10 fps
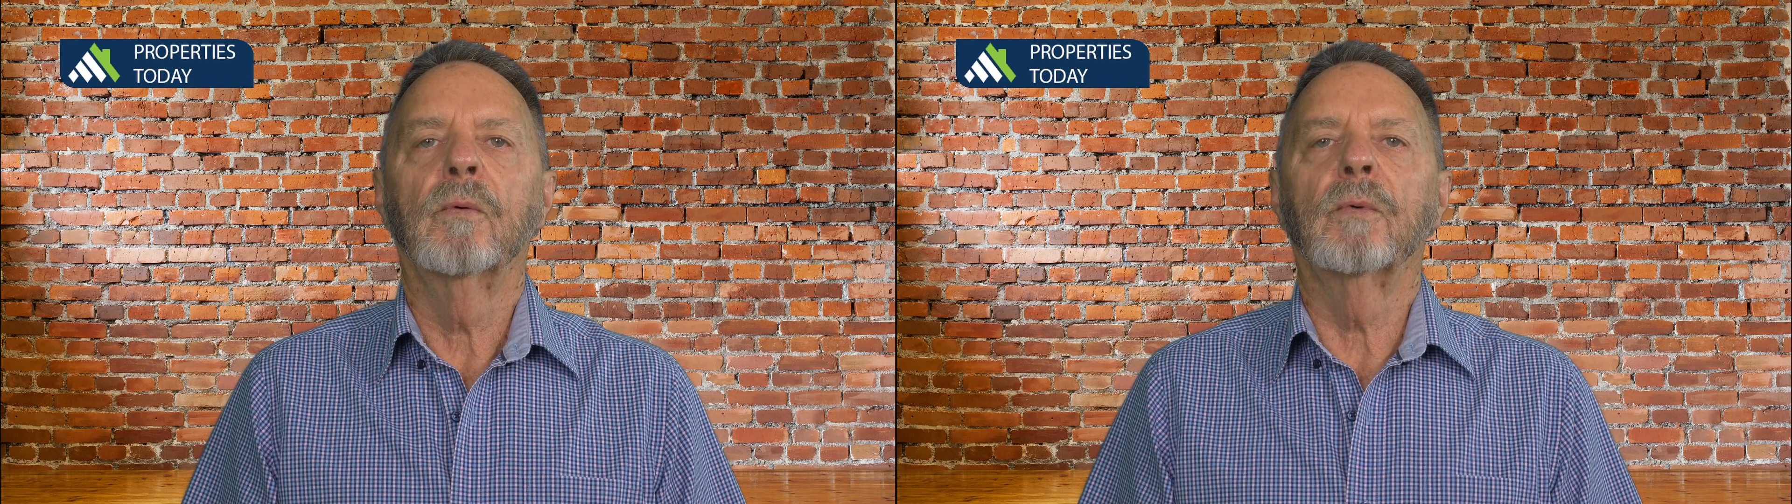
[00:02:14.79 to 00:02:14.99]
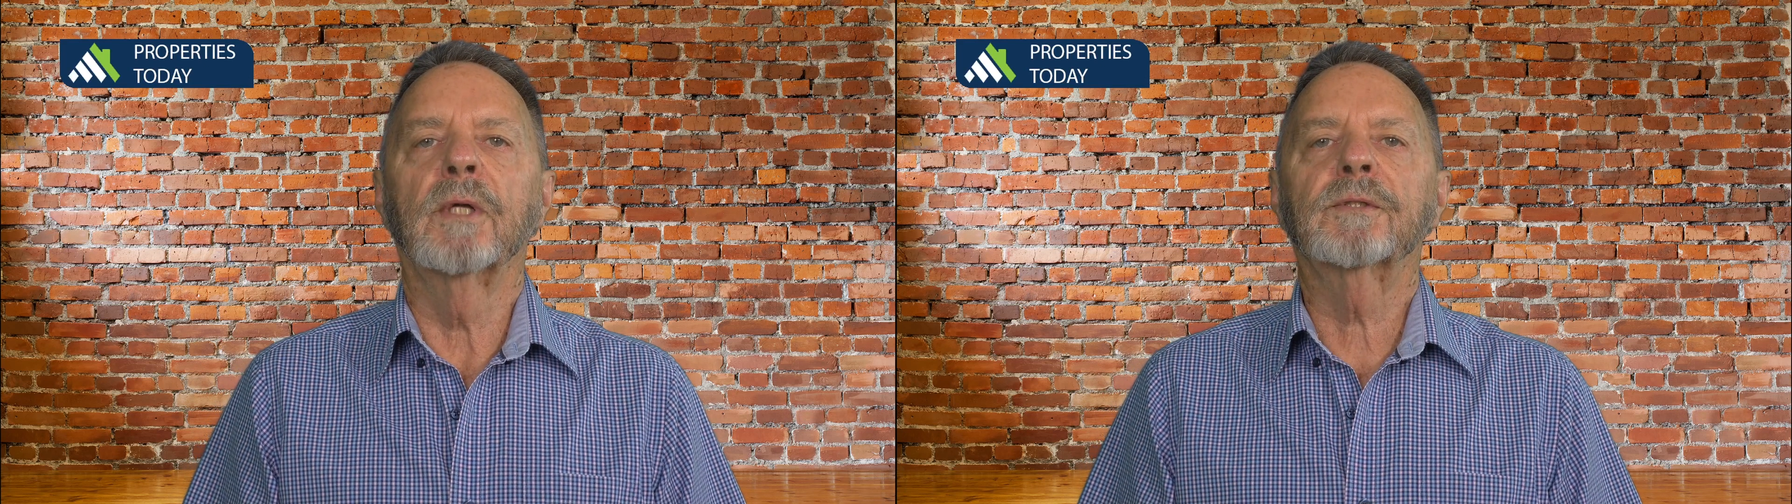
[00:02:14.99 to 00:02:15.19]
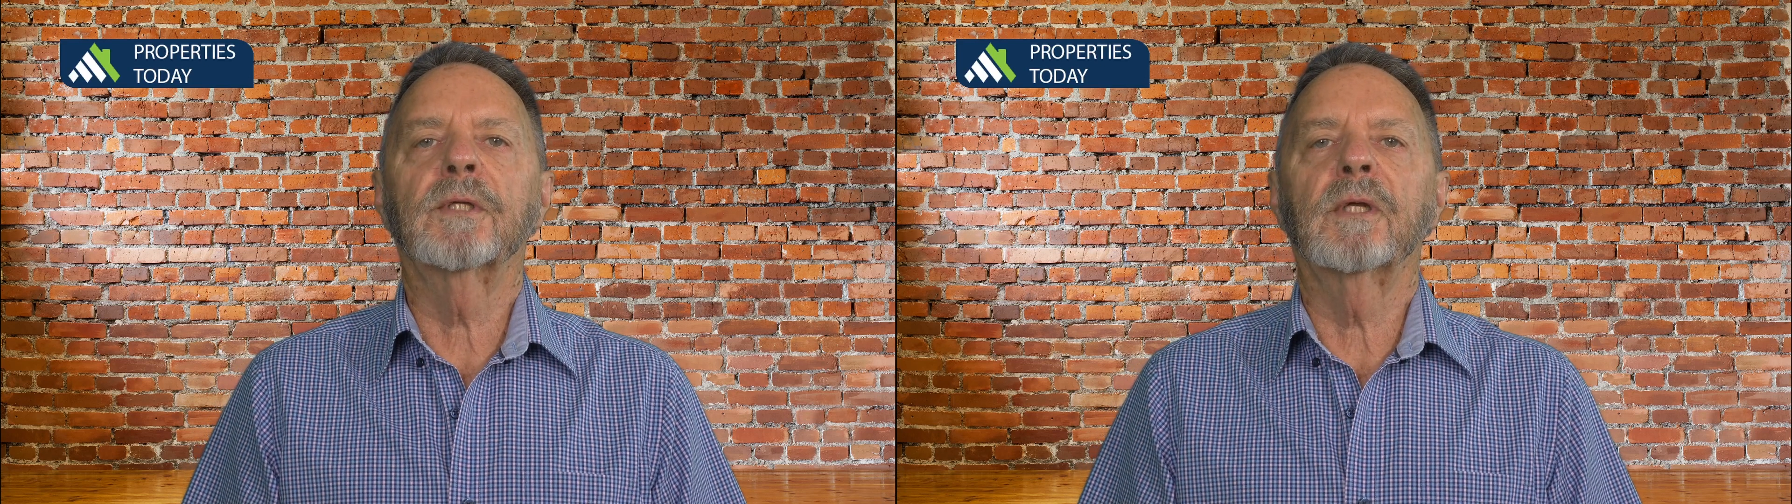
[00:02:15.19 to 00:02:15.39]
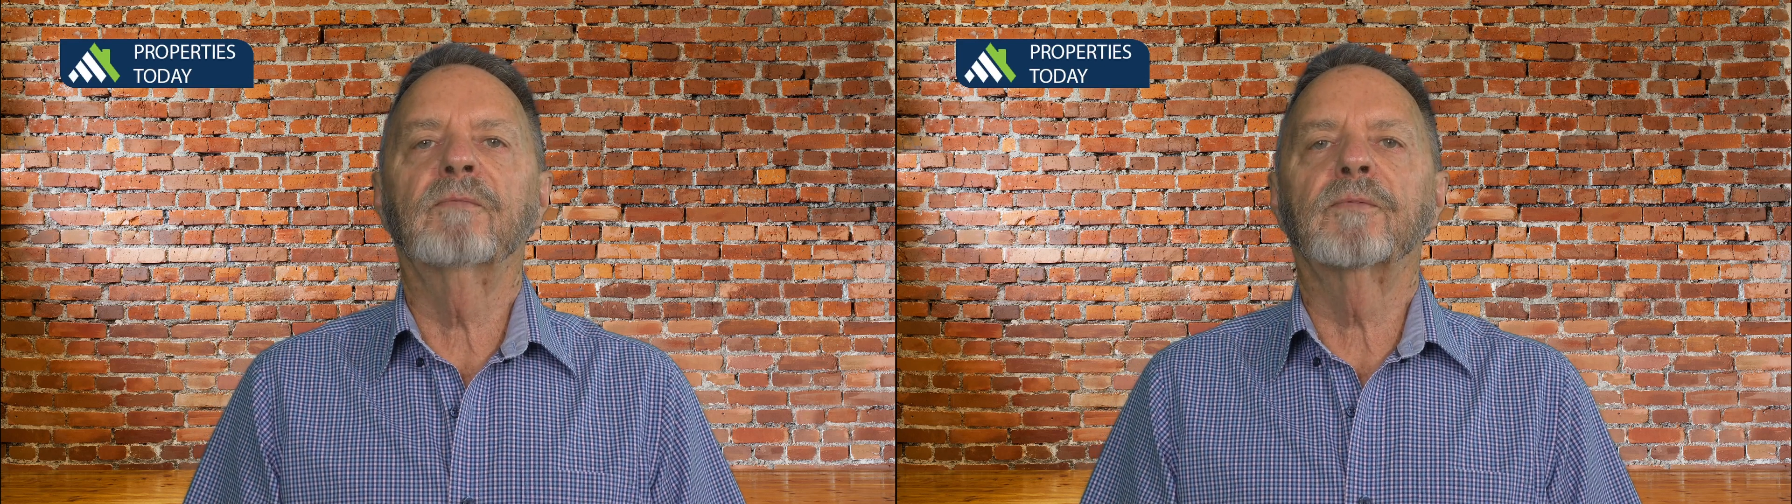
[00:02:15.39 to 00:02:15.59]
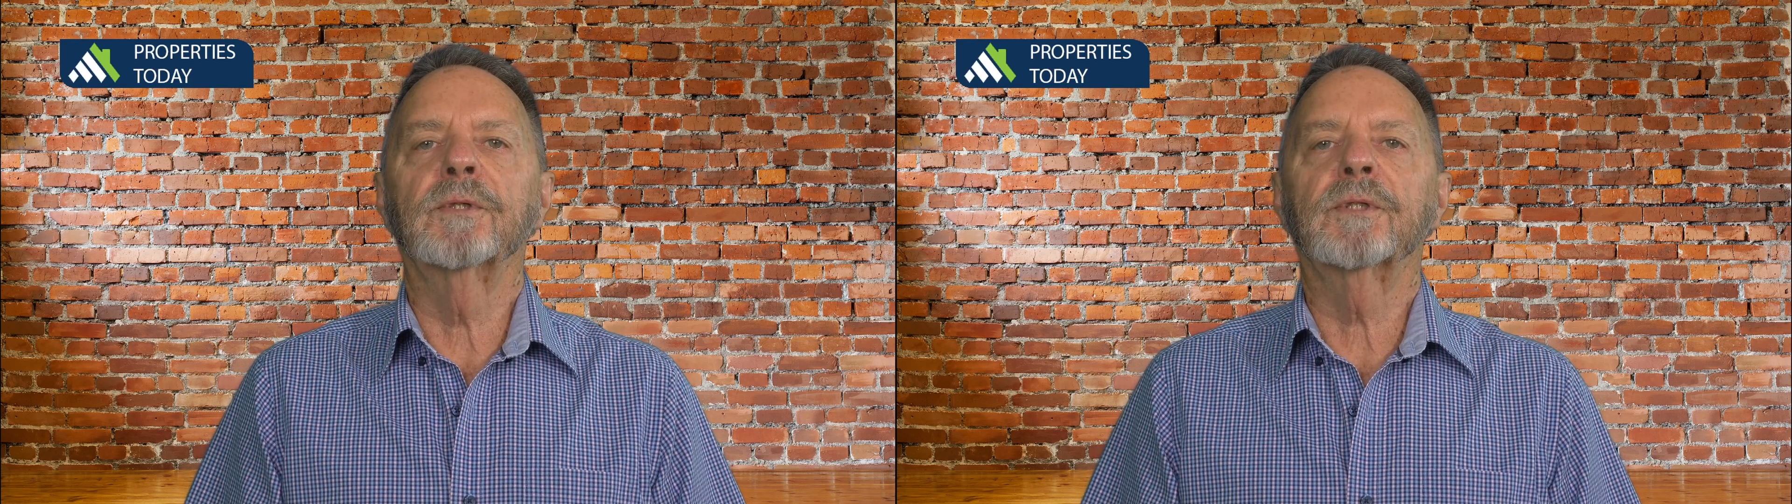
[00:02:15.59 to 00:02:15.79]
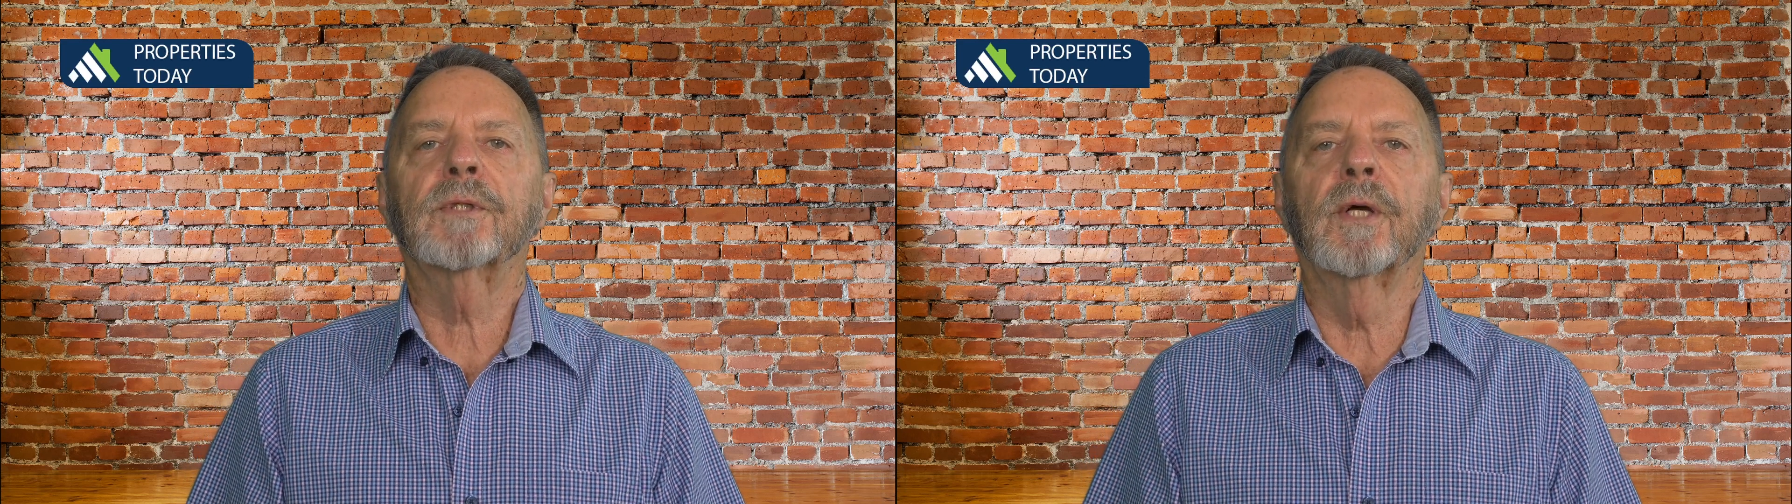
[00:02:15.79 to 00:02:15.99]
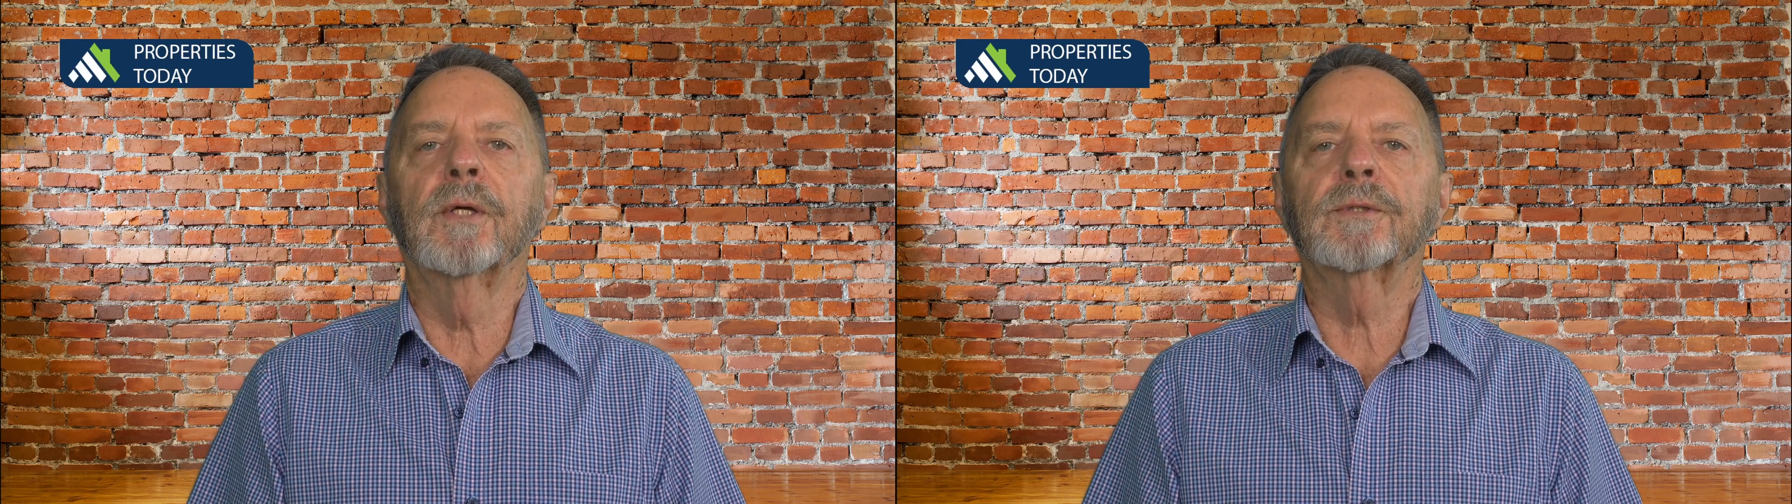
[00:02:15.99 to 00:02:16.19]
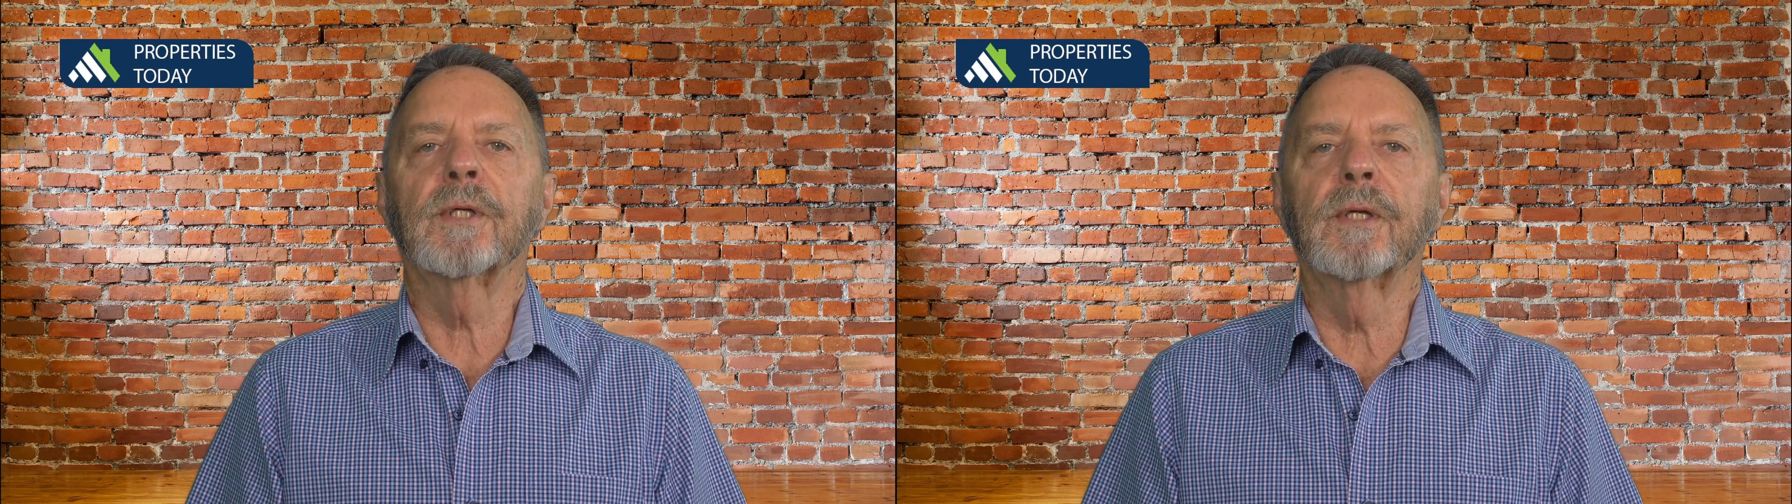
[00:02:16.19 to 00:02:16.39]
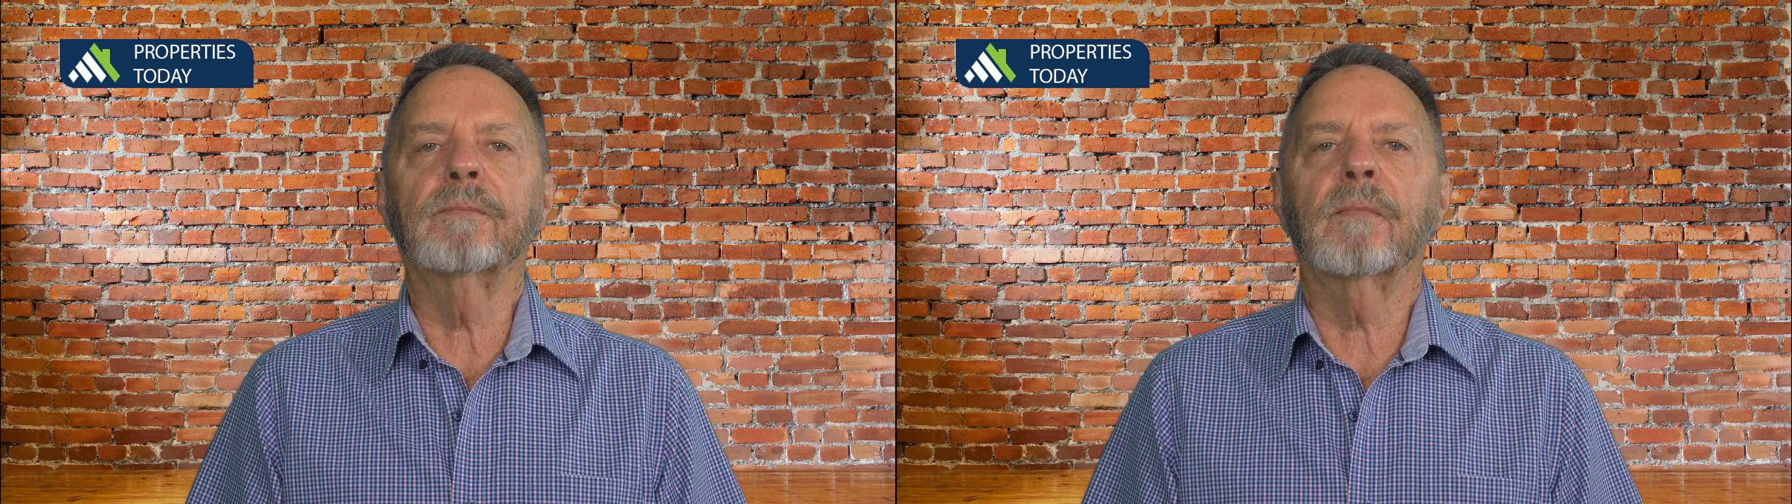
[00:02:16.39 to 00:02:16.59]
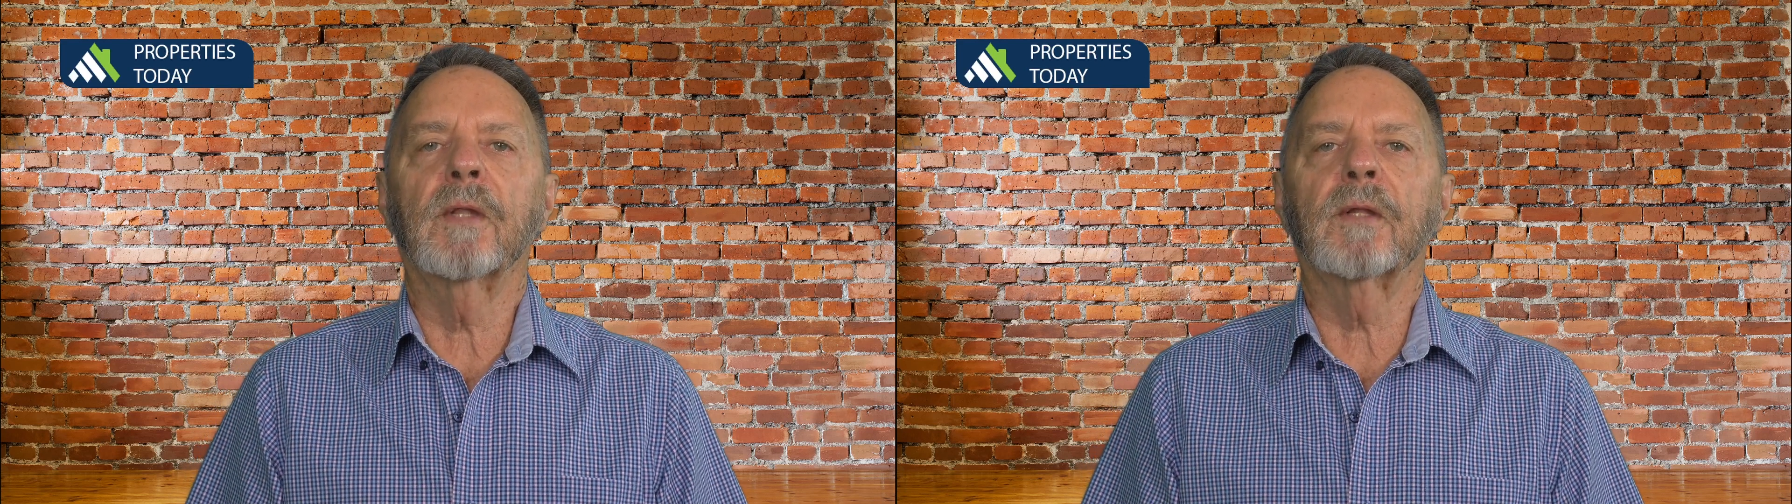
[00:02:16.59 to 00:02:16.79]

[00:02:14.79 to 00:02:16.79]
Once the invoice goes in,